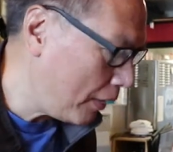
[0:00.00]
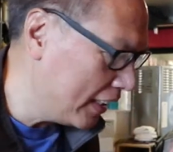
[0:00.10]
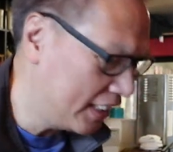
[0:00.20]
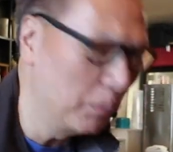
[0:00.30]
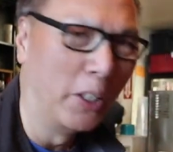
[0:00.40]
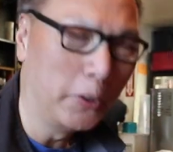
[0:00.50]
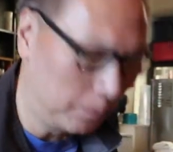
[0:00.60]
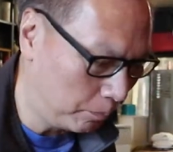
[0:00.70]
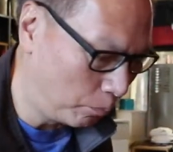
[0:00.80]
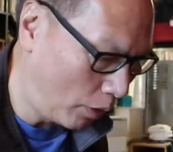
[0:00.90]
It's similar.
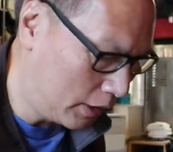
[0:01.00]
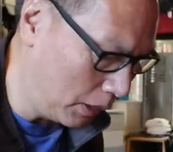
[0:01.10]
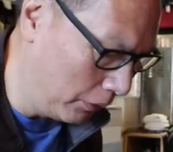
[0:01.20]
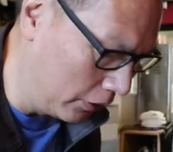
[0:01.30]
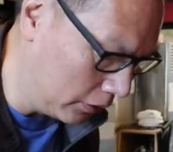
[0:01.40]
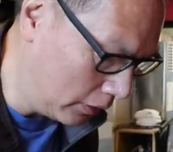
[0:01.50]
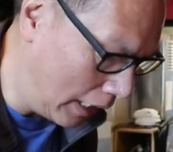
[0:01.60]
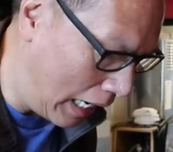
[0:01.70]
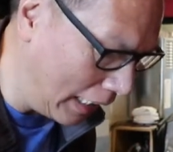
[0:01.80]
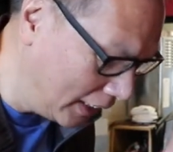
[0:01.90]
Similar.
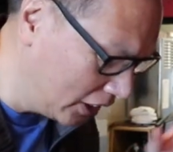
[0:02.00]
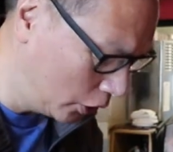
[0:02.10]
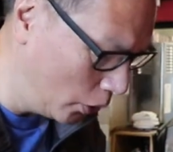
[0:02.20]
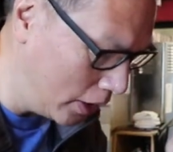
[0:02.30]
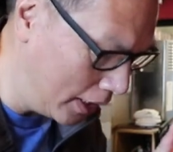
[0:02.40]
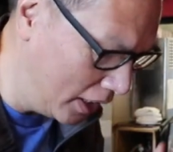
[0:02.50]
Yeah, I taste the soy.